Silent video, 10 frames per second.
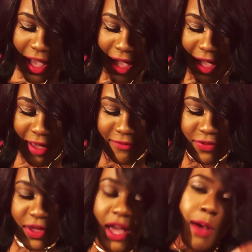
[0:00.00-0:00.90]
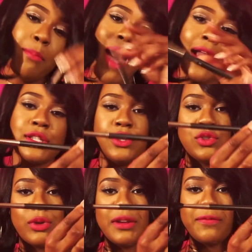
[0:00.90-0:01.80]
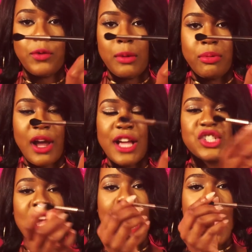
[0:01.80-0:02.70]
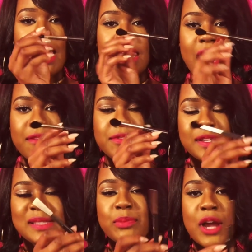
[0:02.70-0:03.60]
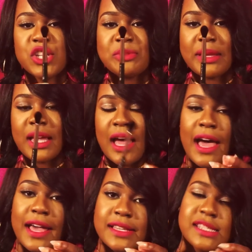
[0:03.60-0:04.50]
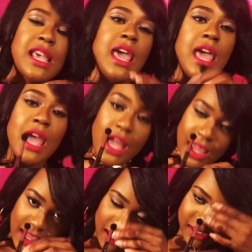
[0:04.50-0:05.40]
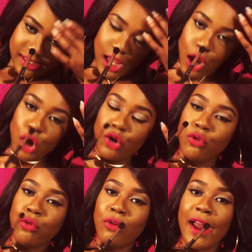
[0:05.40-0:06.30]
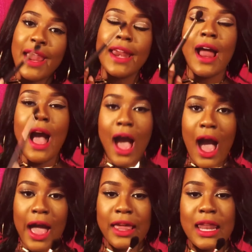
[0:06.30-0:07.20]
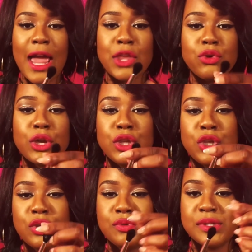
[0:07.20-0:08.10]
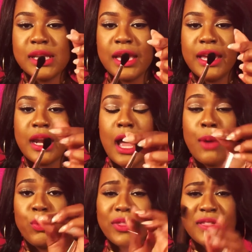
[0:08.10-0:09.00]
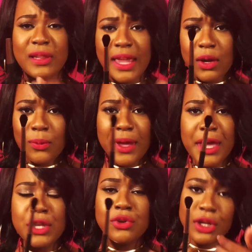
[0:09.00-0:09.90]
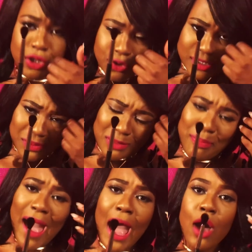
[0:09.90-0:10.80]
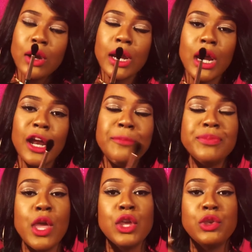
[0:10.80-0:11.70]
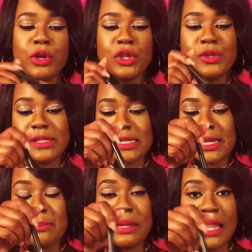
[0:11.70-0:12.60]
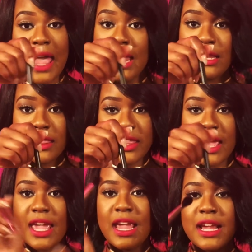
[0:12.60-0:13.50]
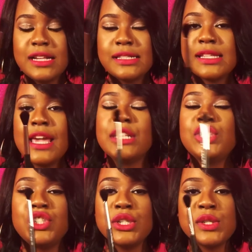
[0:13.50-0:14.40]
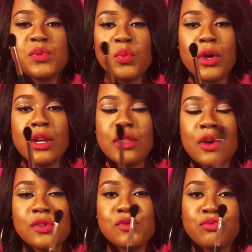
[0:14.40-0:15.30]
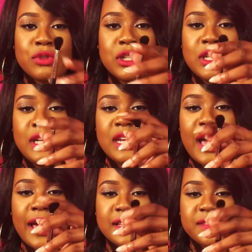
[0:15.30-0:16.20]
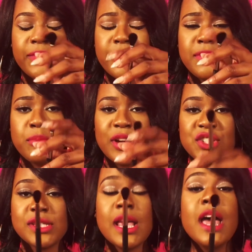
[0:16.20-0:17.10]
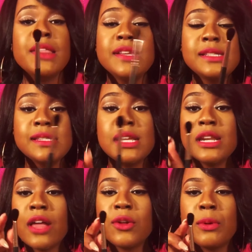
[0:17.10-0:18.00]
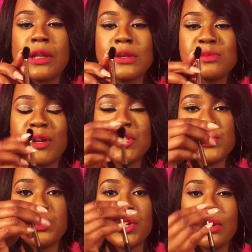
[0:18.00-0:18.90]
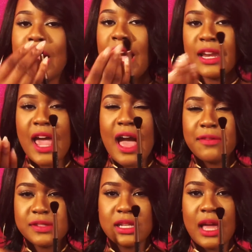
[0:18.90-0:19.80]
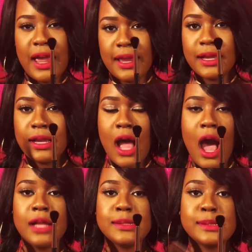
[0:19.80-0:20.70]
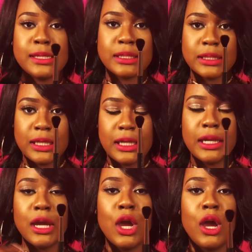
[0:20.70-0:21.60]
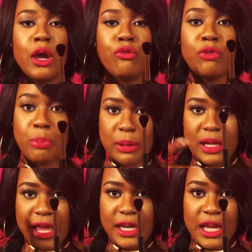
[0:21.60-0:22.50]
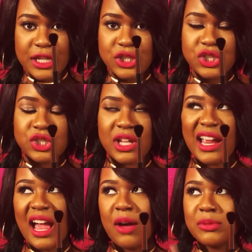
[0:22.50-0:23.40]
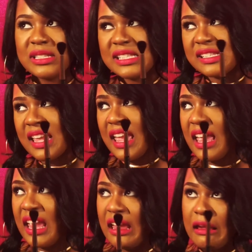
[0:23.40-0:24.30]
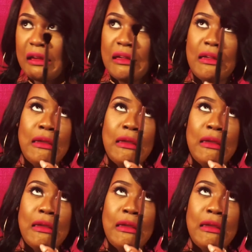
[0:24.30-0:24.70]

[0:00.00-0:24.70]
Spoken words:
have the MAC 224 brush. I love this brush because it's a great highlight. You can use it with liquid, you can use it with powder, you can use it to blend things. It's just one of those really nice fluffy brushes. This is another one of those brushes where you kind of have to like constantly replenish, like I would say